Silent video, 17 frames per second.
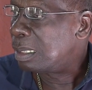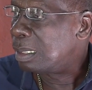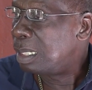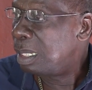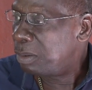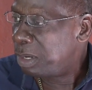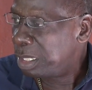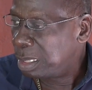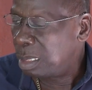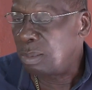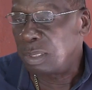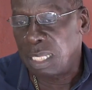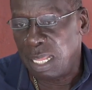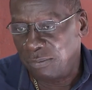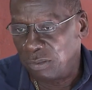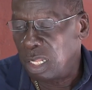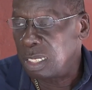Leroy
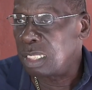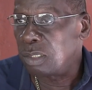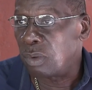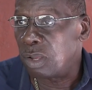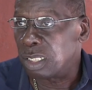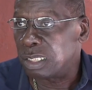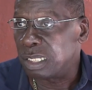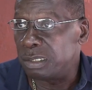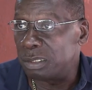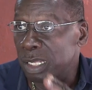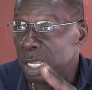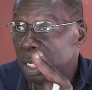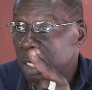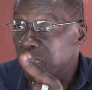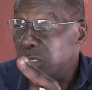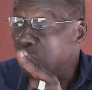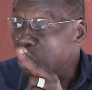Sibbles gave Dennis Walks his
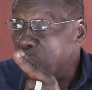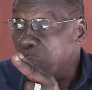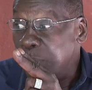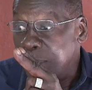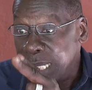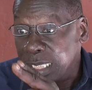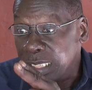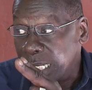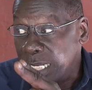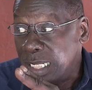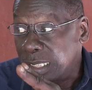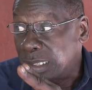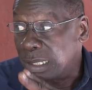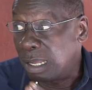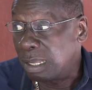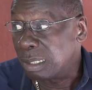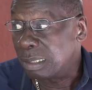2 major hit
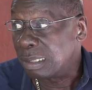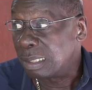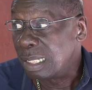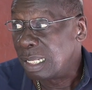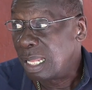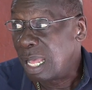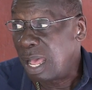songs.